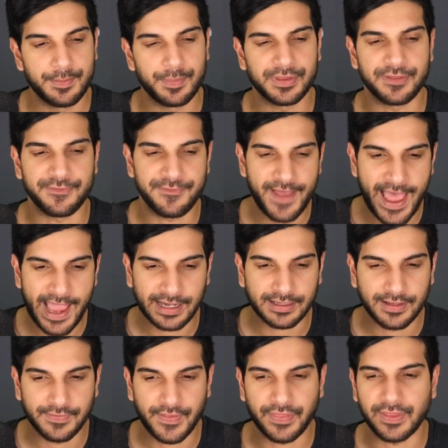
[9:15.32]
But the
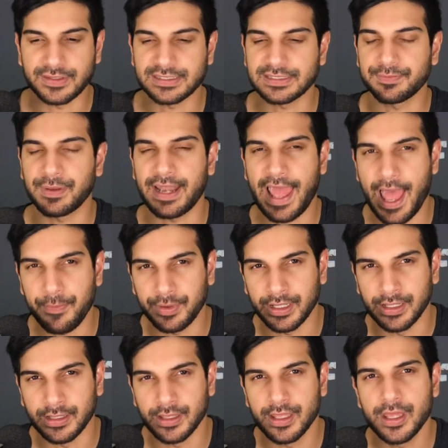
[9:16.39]
fact that this has been
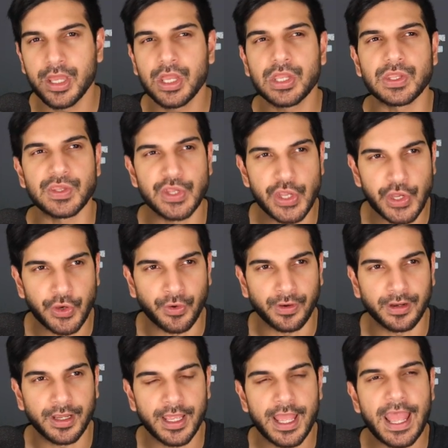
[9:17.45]
happening
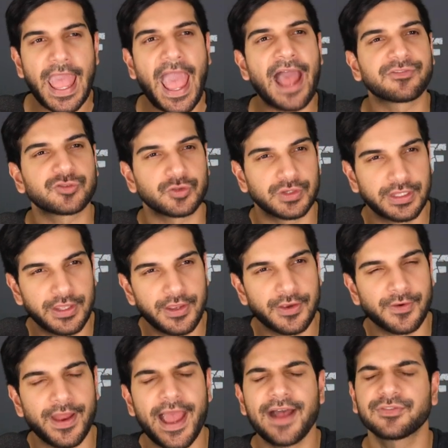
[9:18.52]
year after
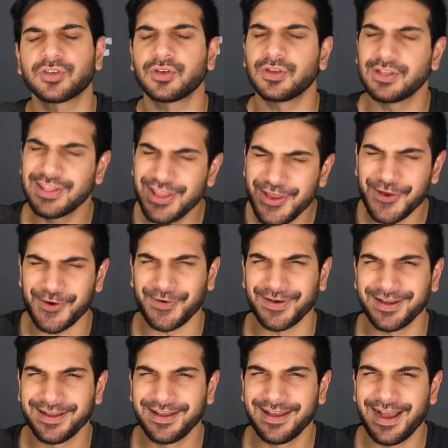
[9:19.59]
year after
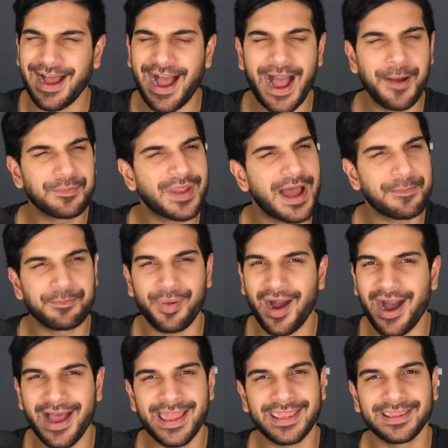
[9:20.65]
year, I'm not
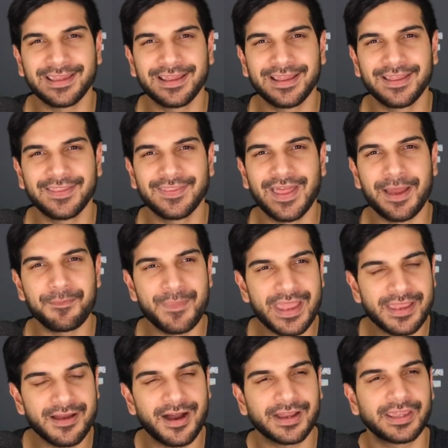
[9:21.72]
buying that
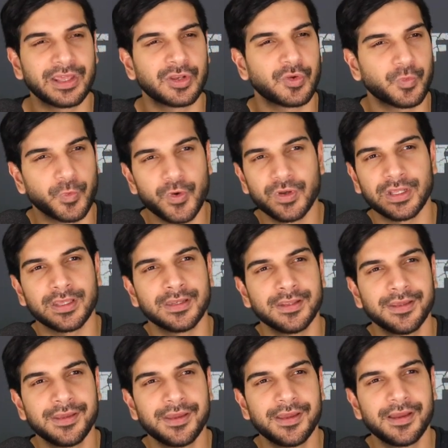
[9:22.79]
Mayock and
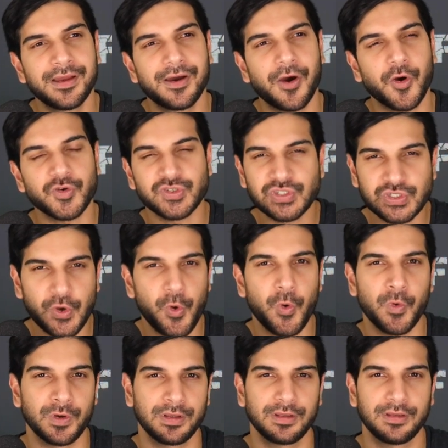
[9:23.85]
Gruden are
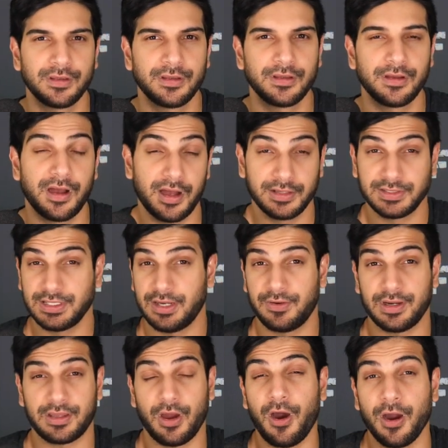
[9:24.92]
sold on
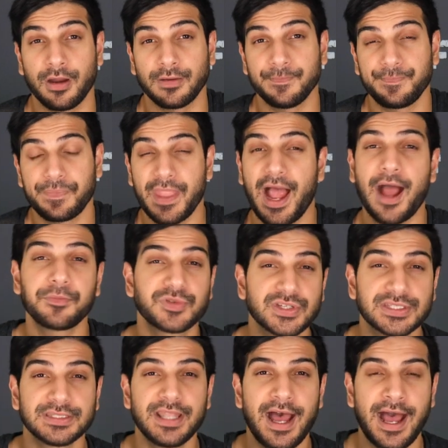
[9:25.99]
Derek Carr. I'm
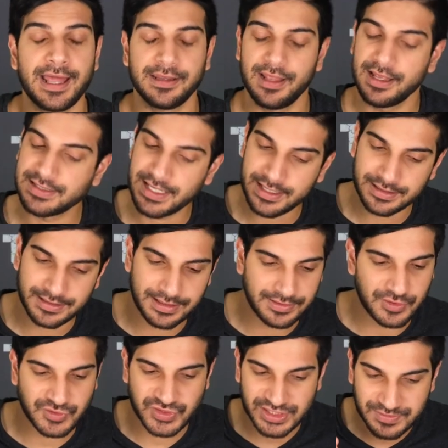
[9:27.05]
just not. And
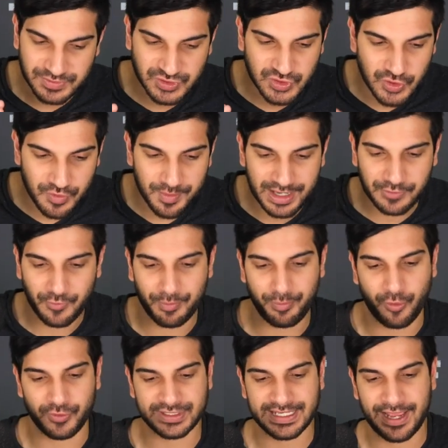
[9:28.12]
there's just too many
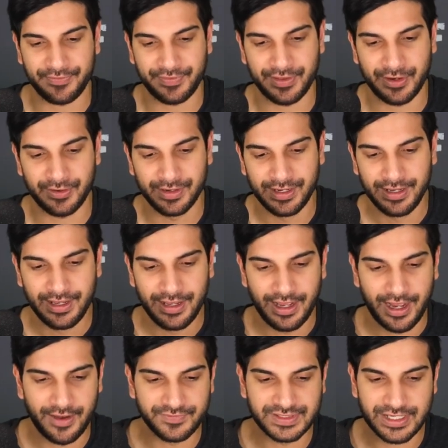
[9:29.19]
reports out there
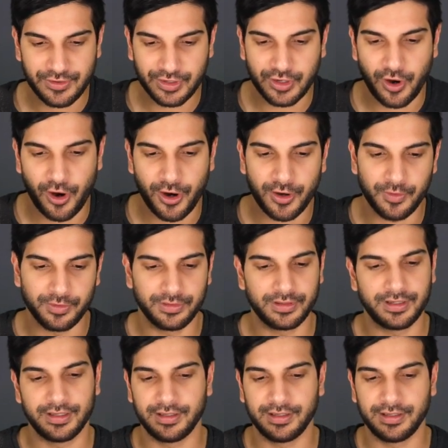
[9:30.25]
of Derek Carr